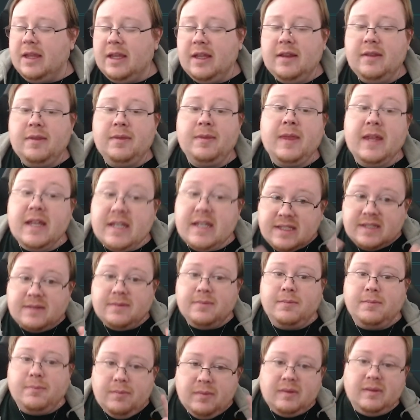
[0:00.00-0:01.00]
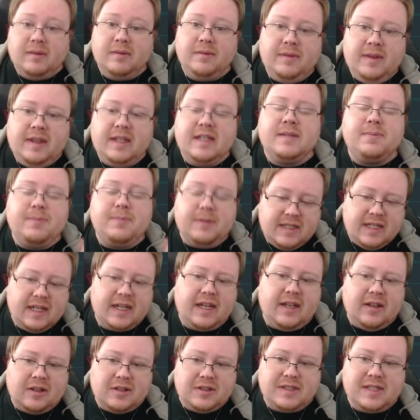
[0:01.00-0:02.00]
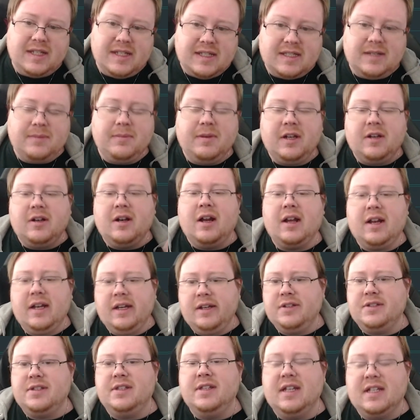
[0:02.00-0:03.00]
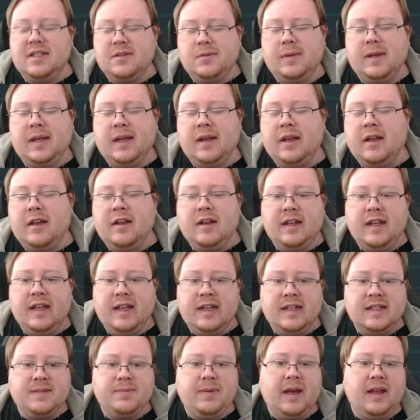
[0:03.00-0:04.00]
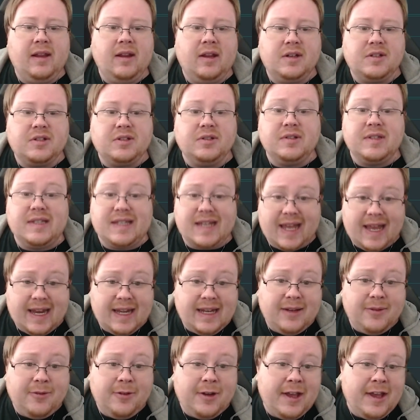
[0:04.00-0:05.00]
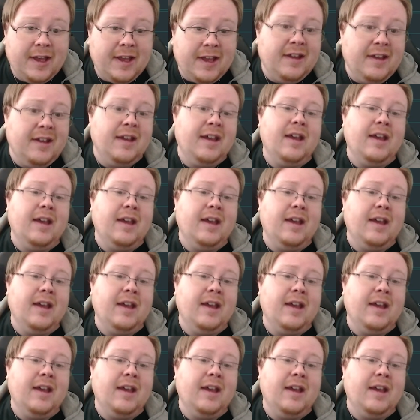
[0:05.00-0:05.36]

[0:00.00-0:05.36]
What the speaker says: this this particular system, but you're not going to use the Duskwing against biologicals anyway.